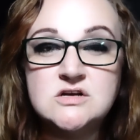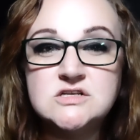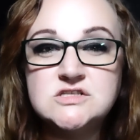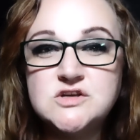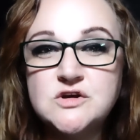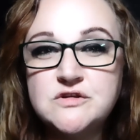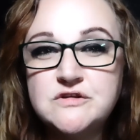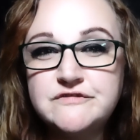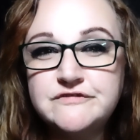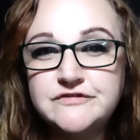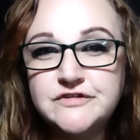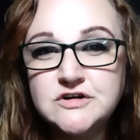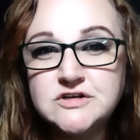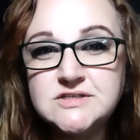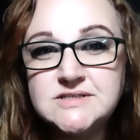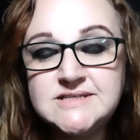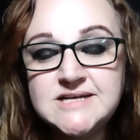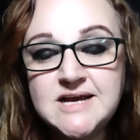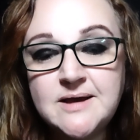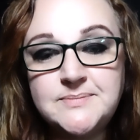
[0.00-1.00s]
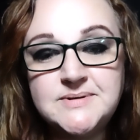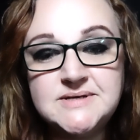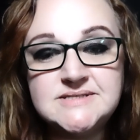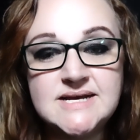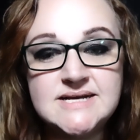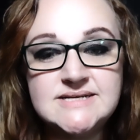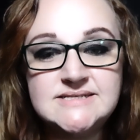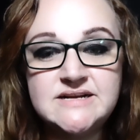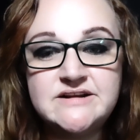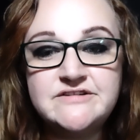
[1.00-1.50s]
So the first step is
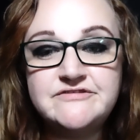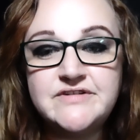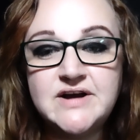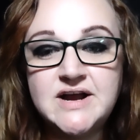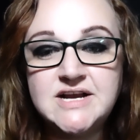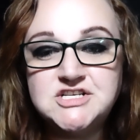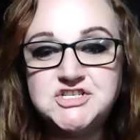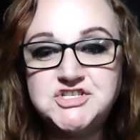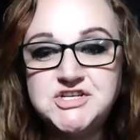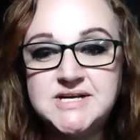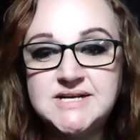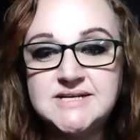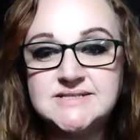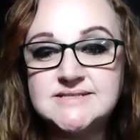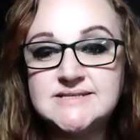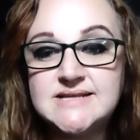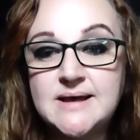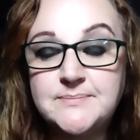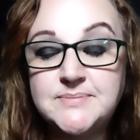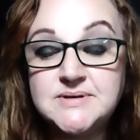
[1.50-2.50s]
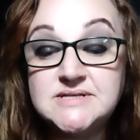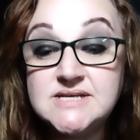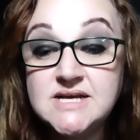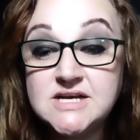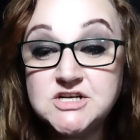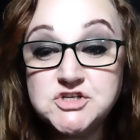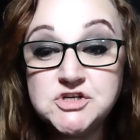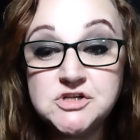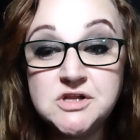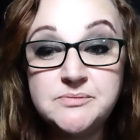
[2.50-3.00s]
identifying genes that
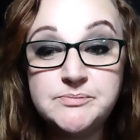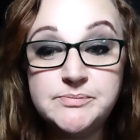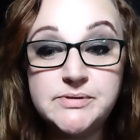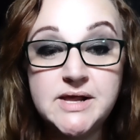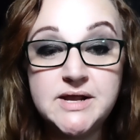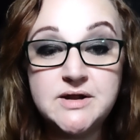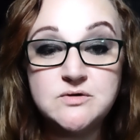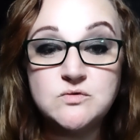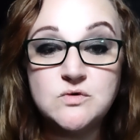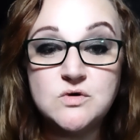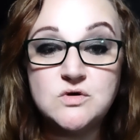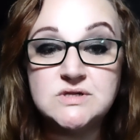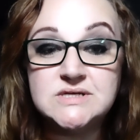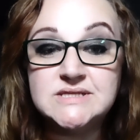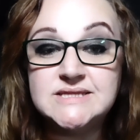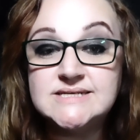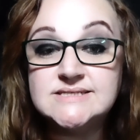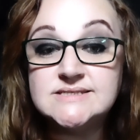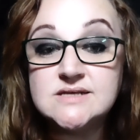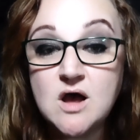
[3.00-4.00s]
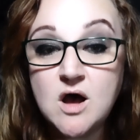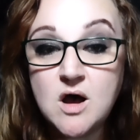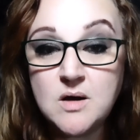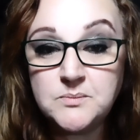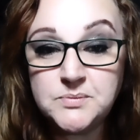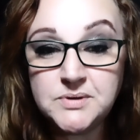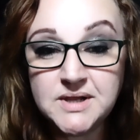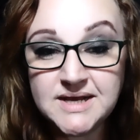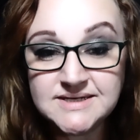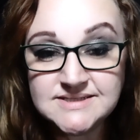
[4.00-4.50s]
potentially play a role in these
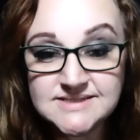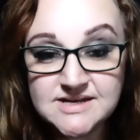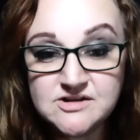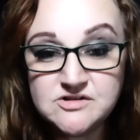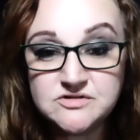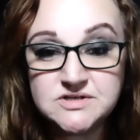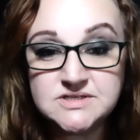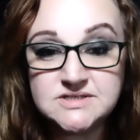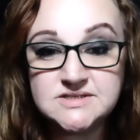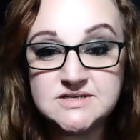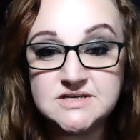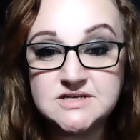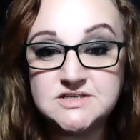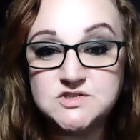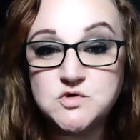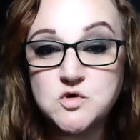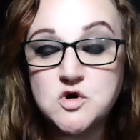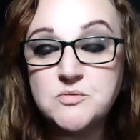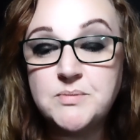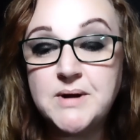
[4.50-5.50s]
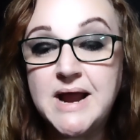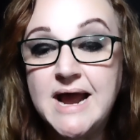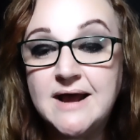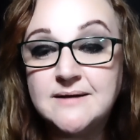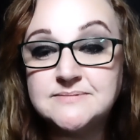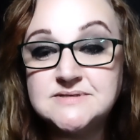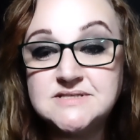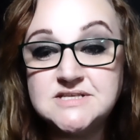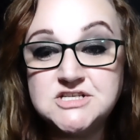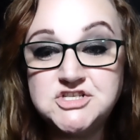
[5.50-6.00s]
complex illnesses, or
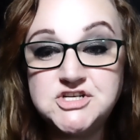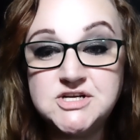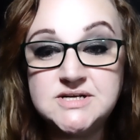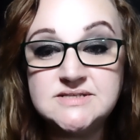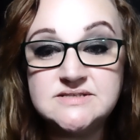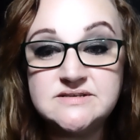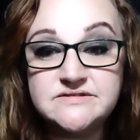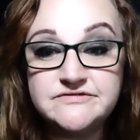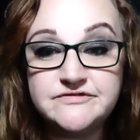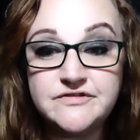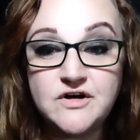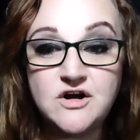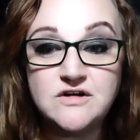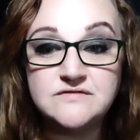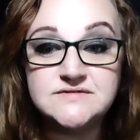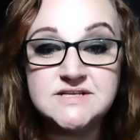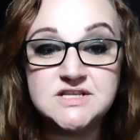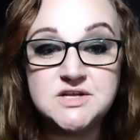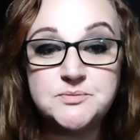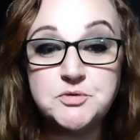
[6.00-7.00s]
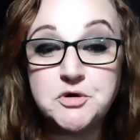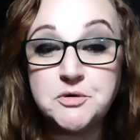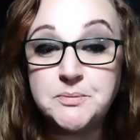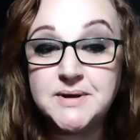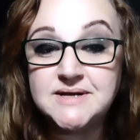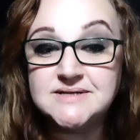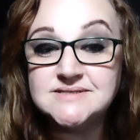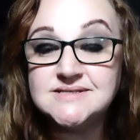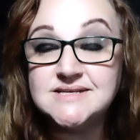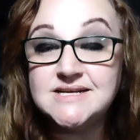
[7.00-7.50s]
perhaps the genes involved in the
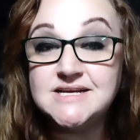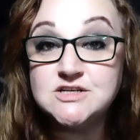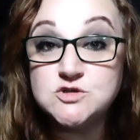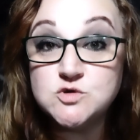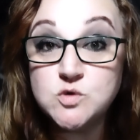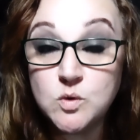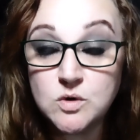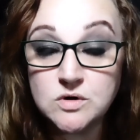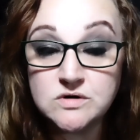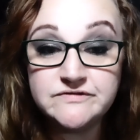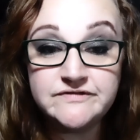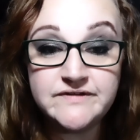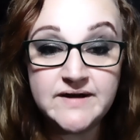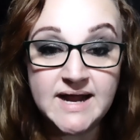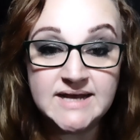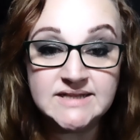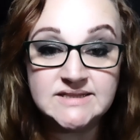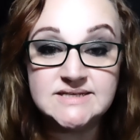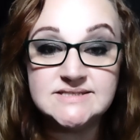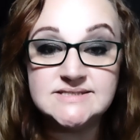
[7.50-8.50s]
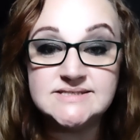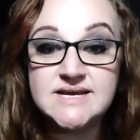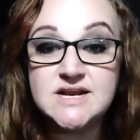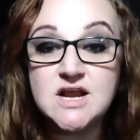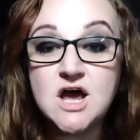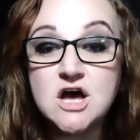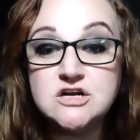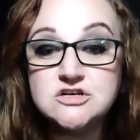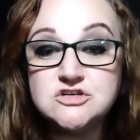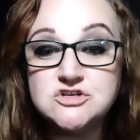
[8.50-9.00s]
propensity toward violence, and
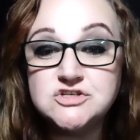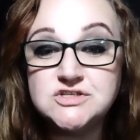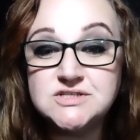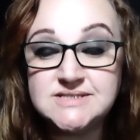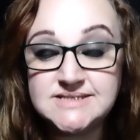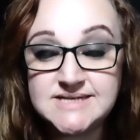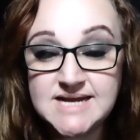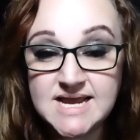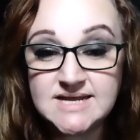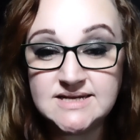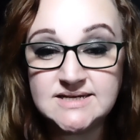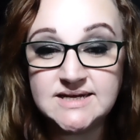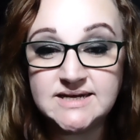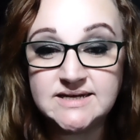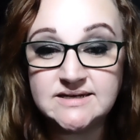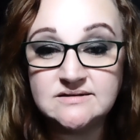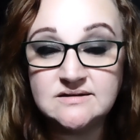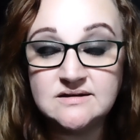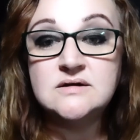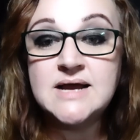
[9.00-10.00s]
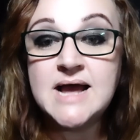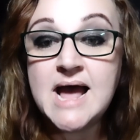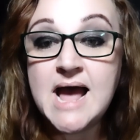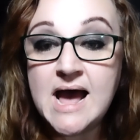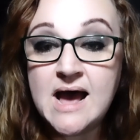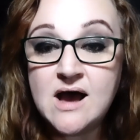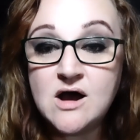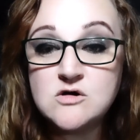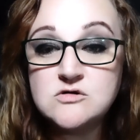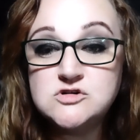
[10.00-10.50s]
understanding
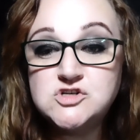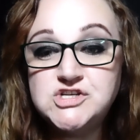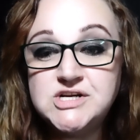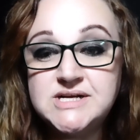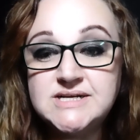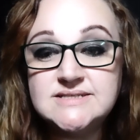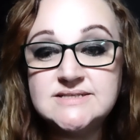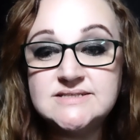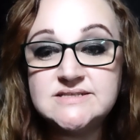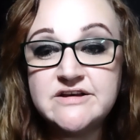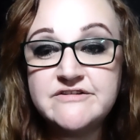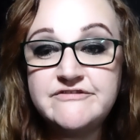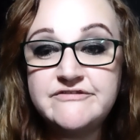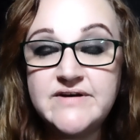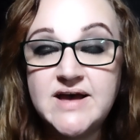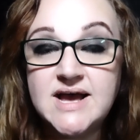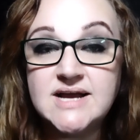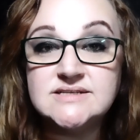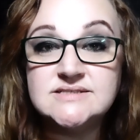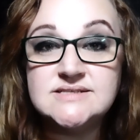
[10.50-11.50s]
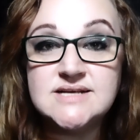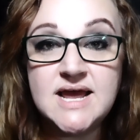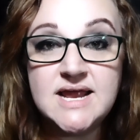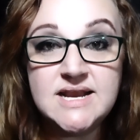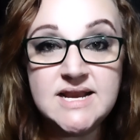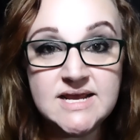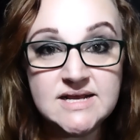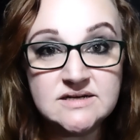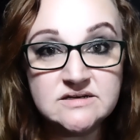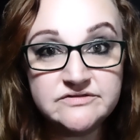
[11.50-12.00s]
how genes affect
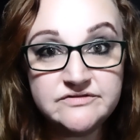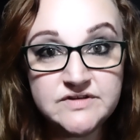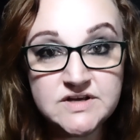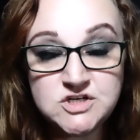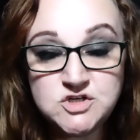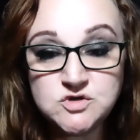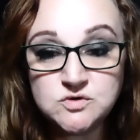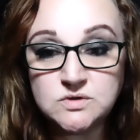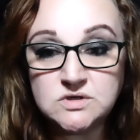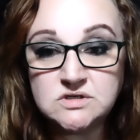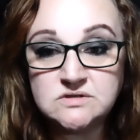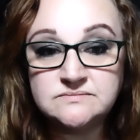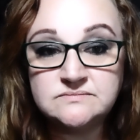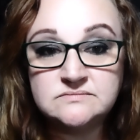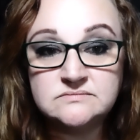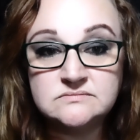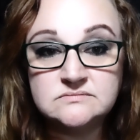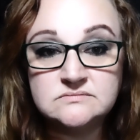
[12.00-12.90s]
an individual.